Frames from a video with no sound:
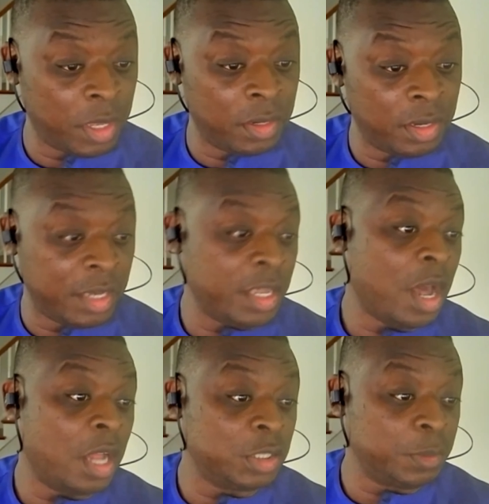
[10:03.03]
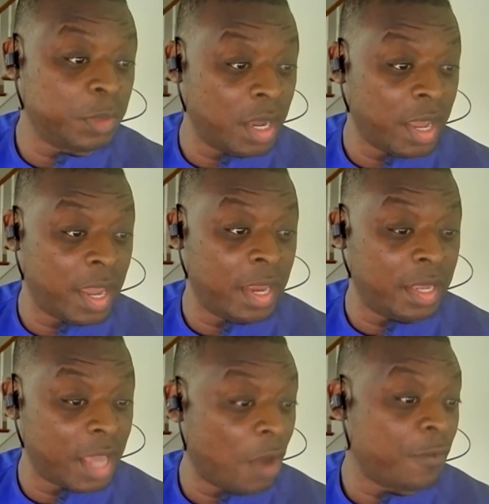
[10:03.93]
to be in linear algebra
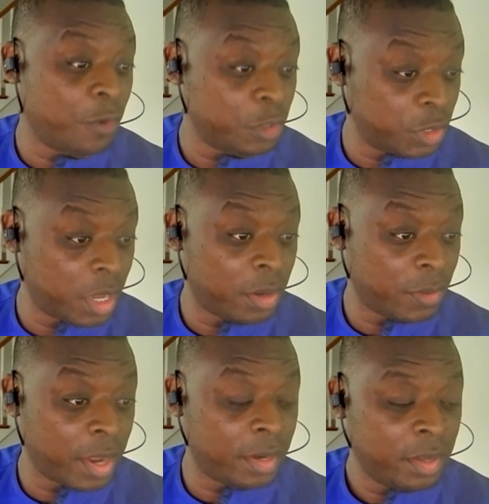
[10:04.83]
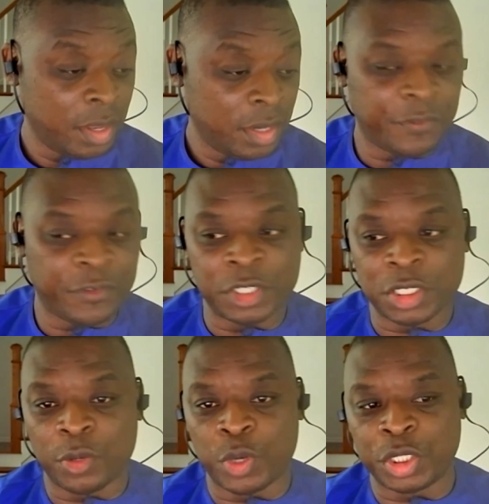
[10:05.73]
and Calc 4 together, right?
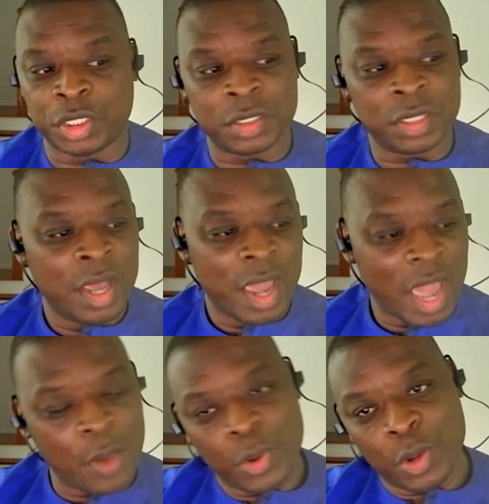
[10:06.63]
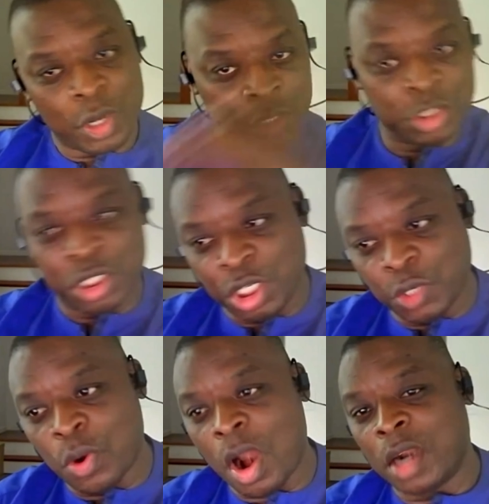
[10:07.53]
Differential equations. And we're going to
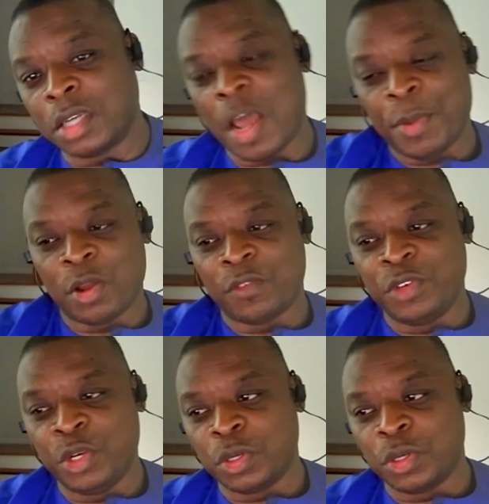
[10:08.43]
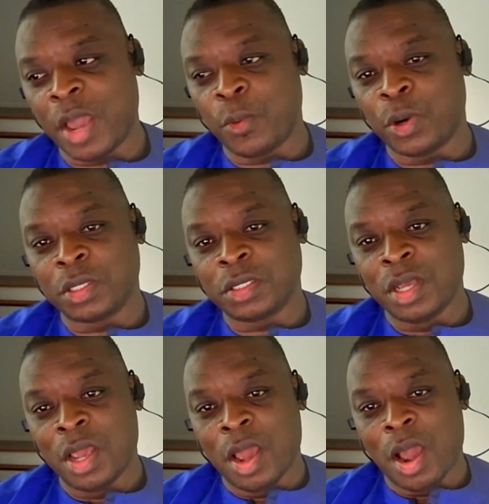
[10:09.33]
continue our topic of neural
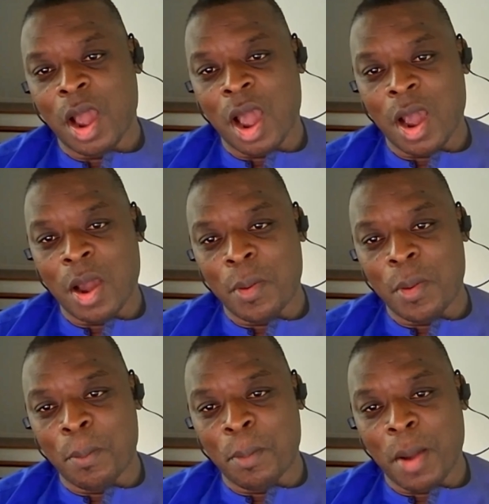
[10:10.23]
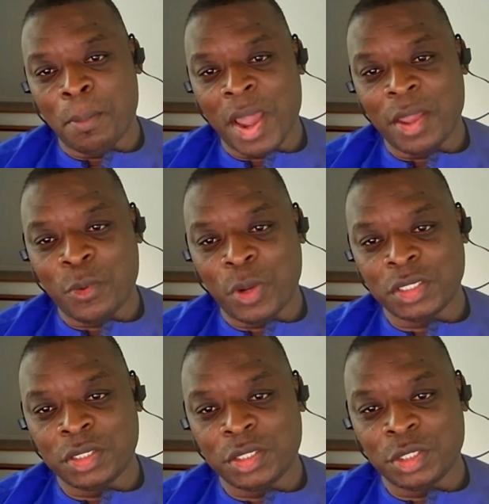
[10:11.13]
networks. My
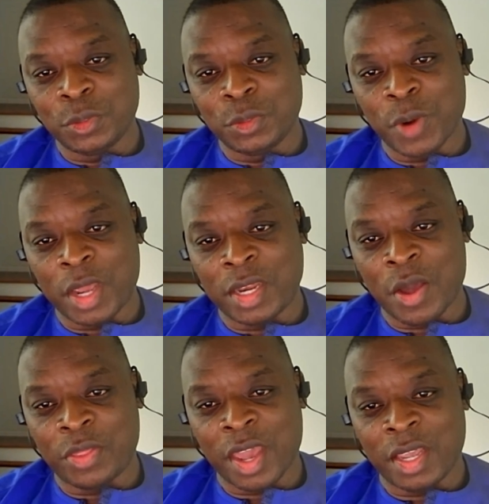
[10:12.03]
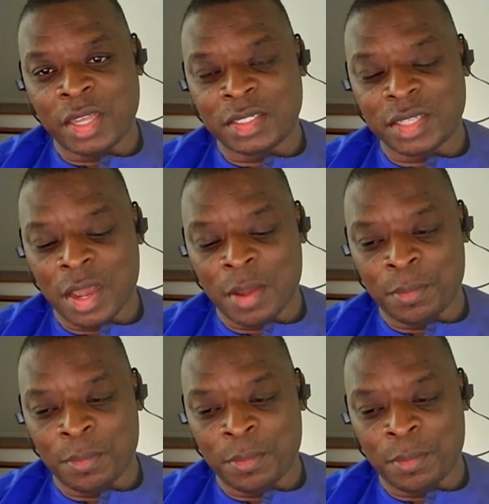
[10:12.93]
question to you right now that is,